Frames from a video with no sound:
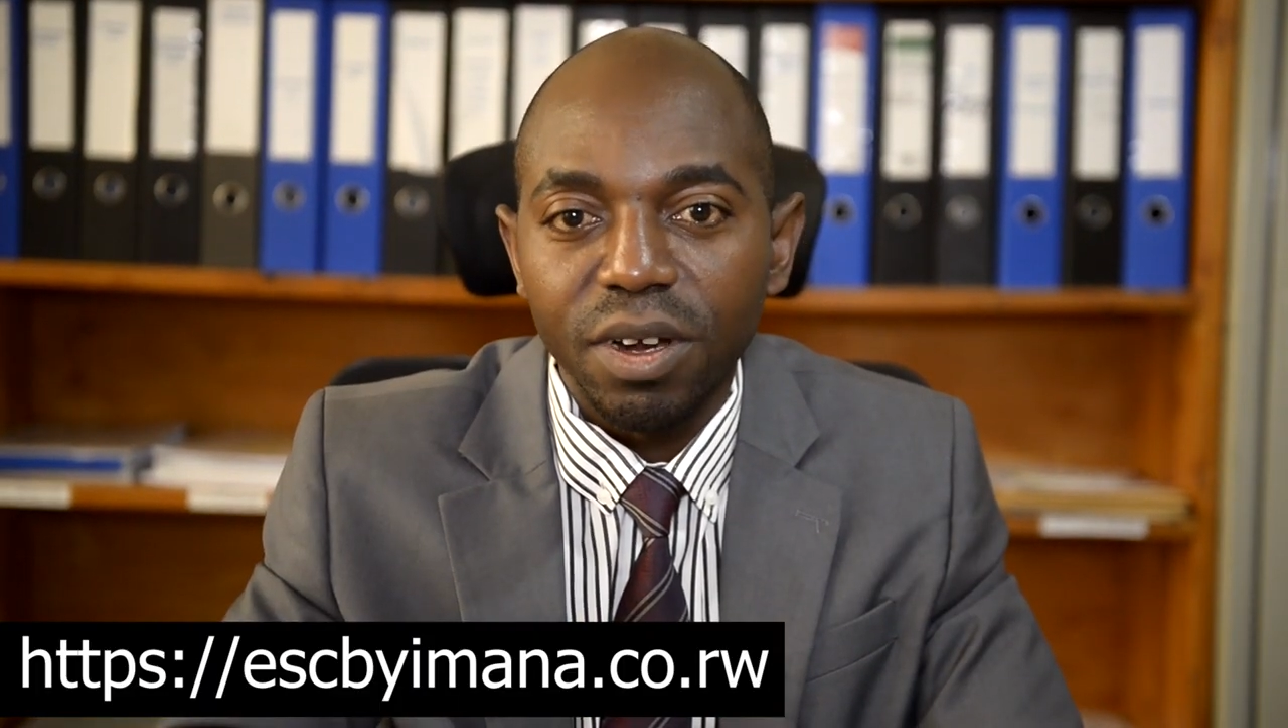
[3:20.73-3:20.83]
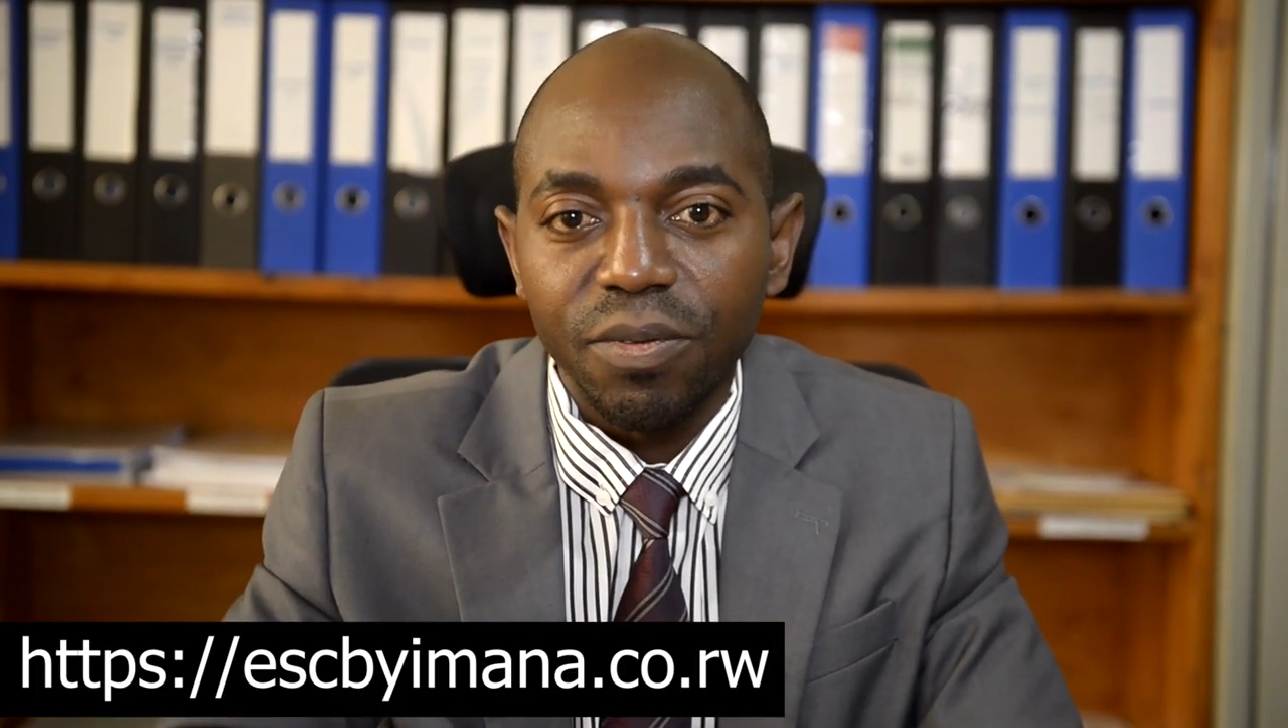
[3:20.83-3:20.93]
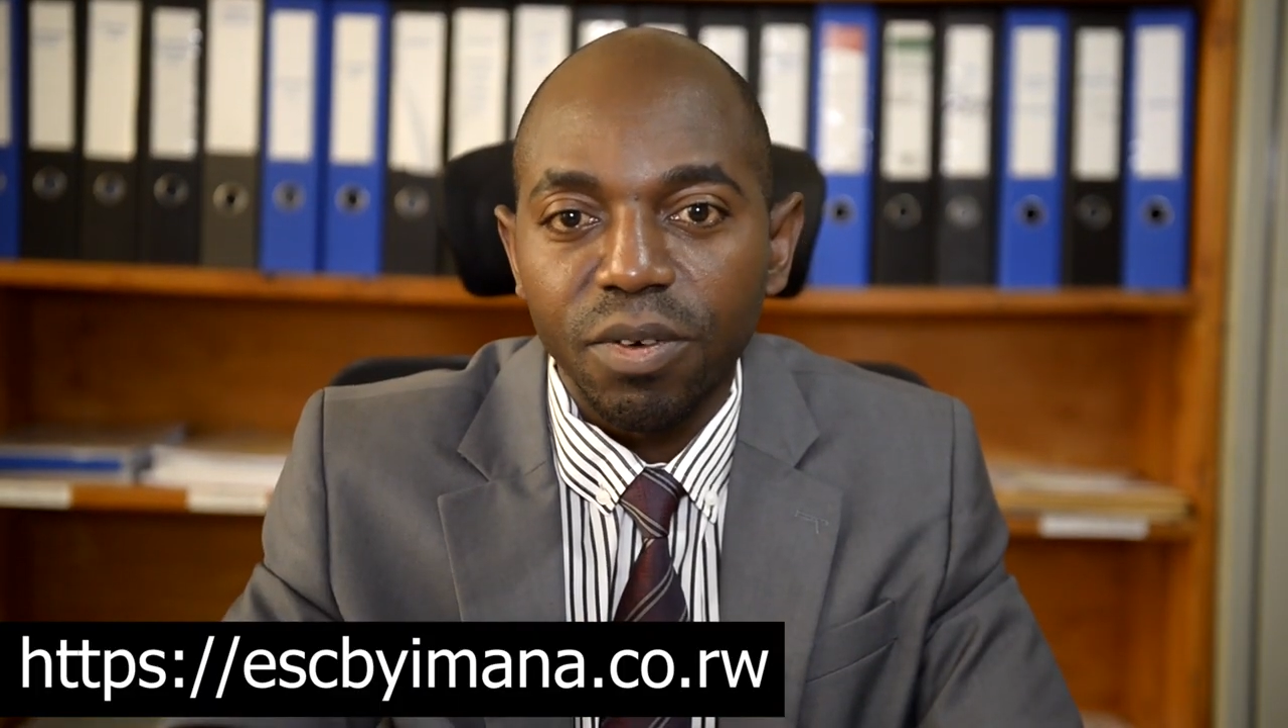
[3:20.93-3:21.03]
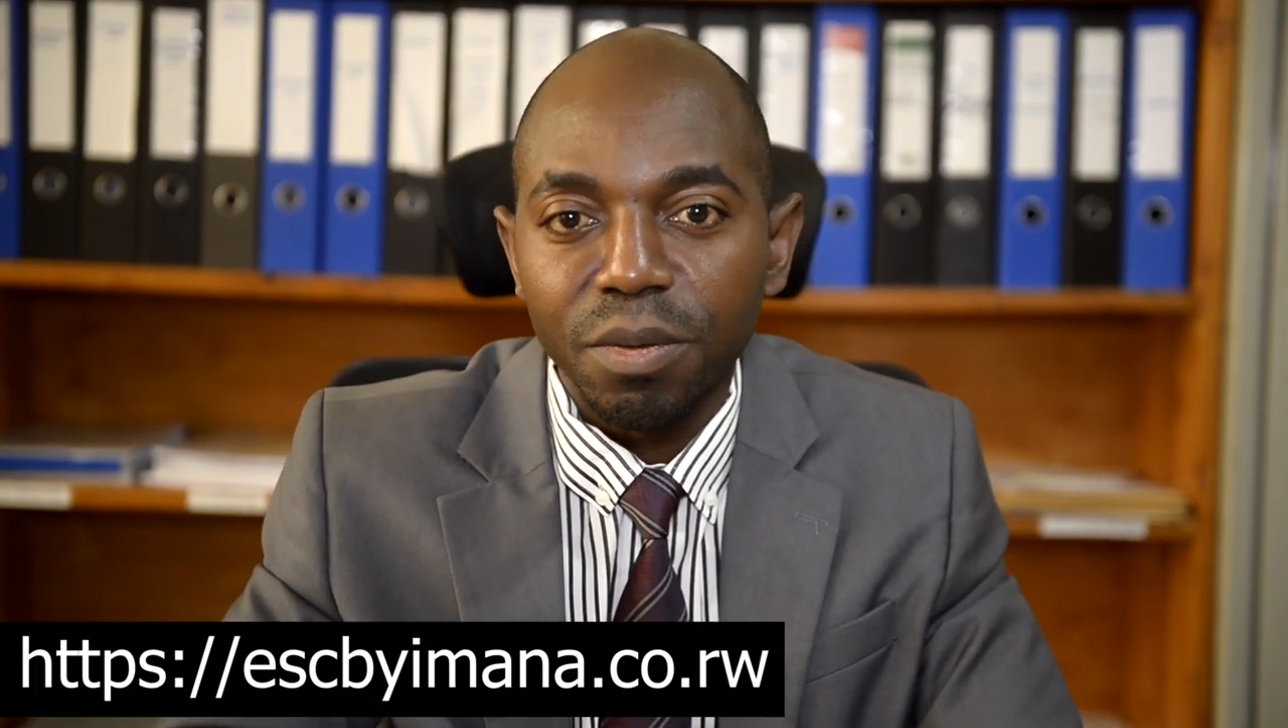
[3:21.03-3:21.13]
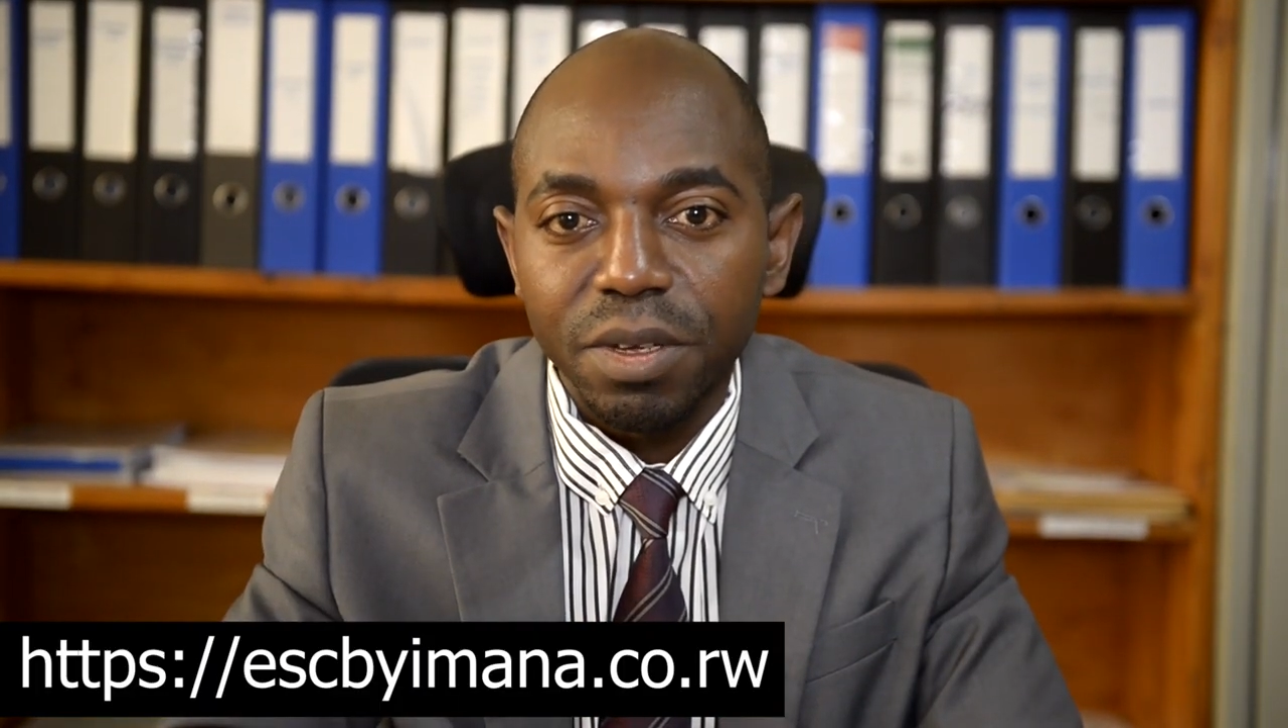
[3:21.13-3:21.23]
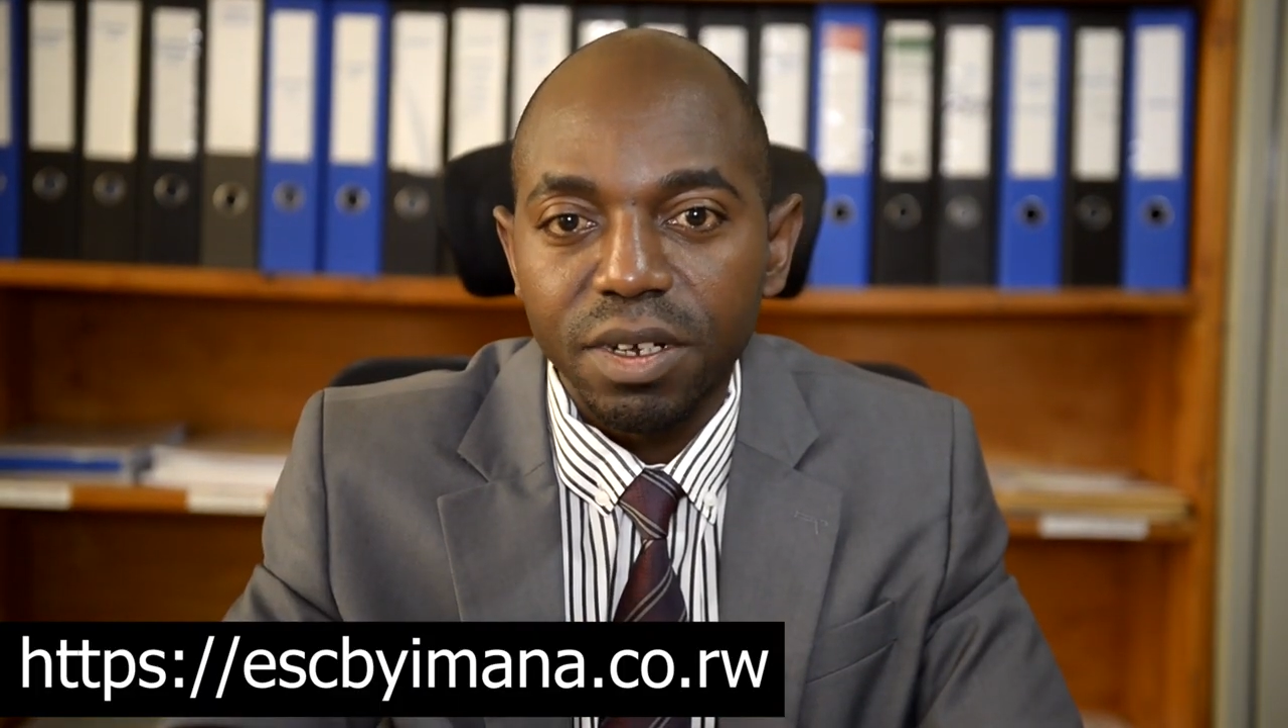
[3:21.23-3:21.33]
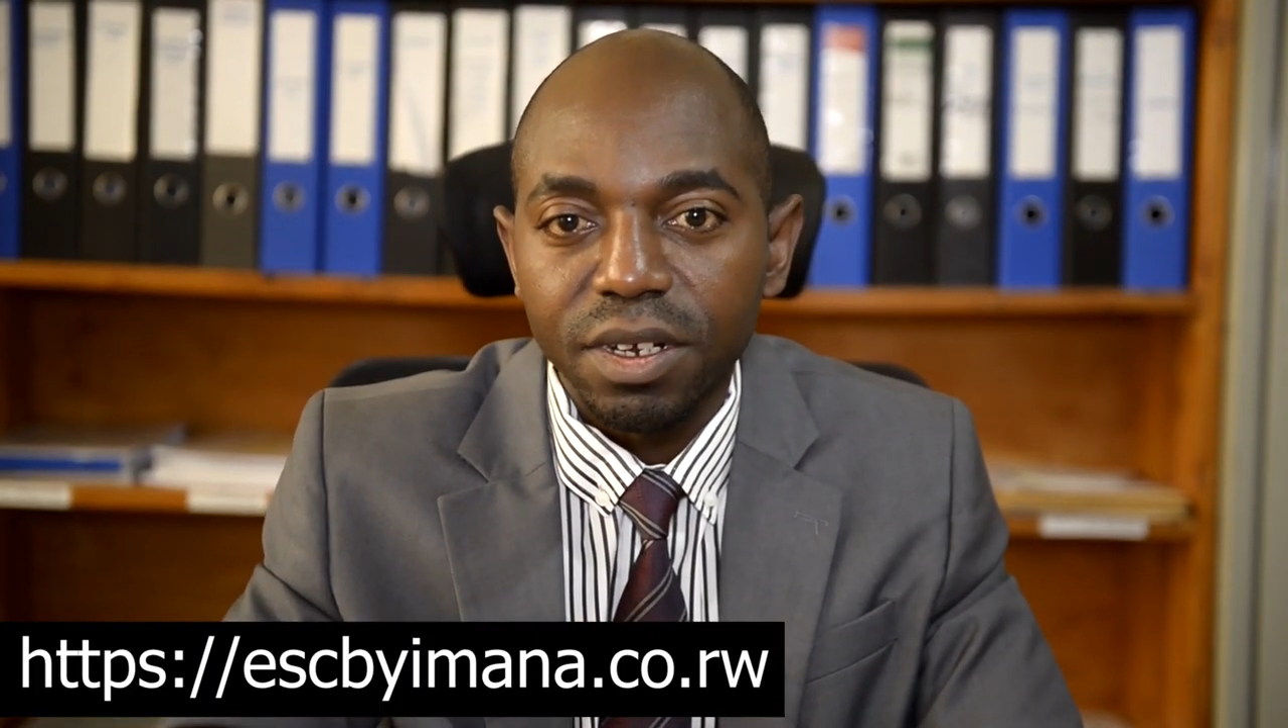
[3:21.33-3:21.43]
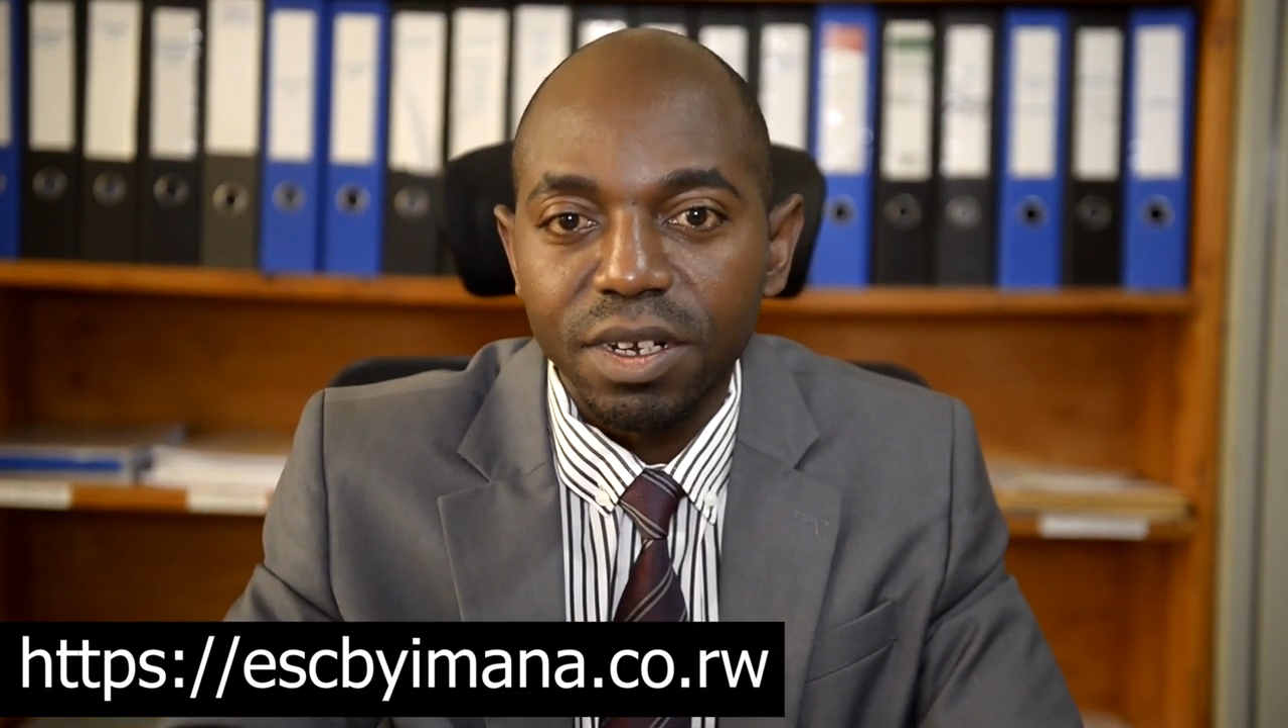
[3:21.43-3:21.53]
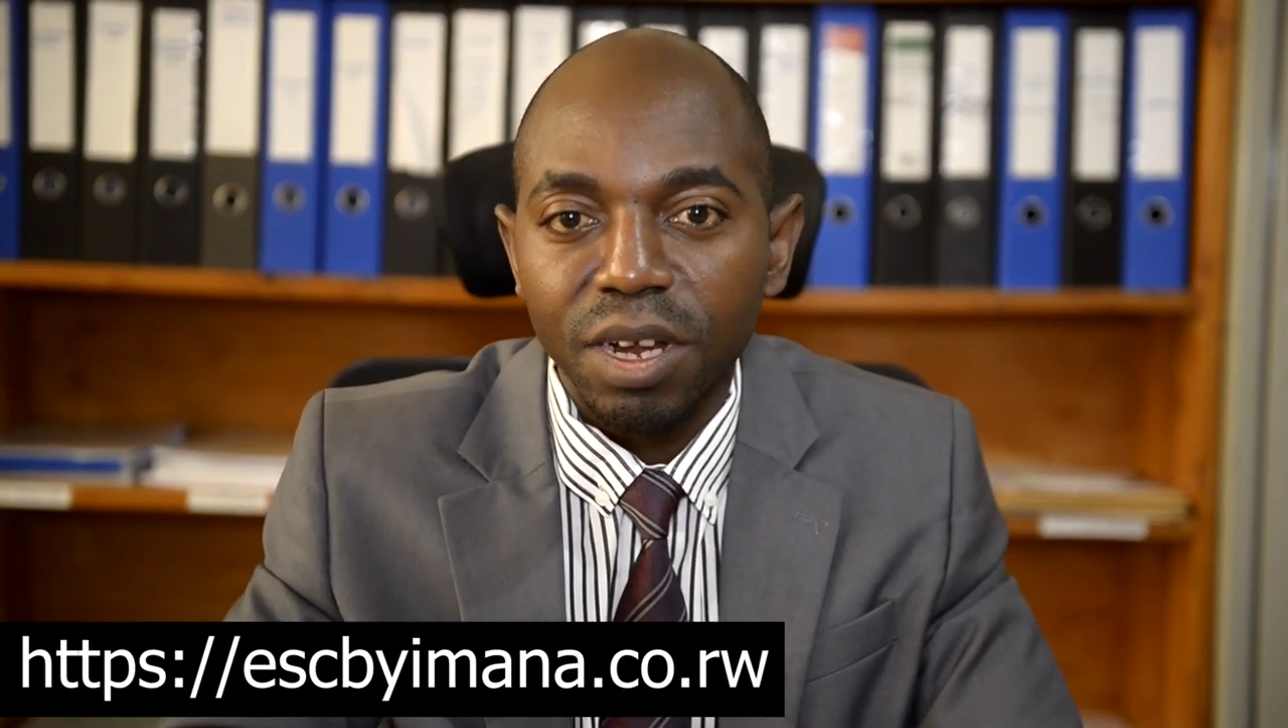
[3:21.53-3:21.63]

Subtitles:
information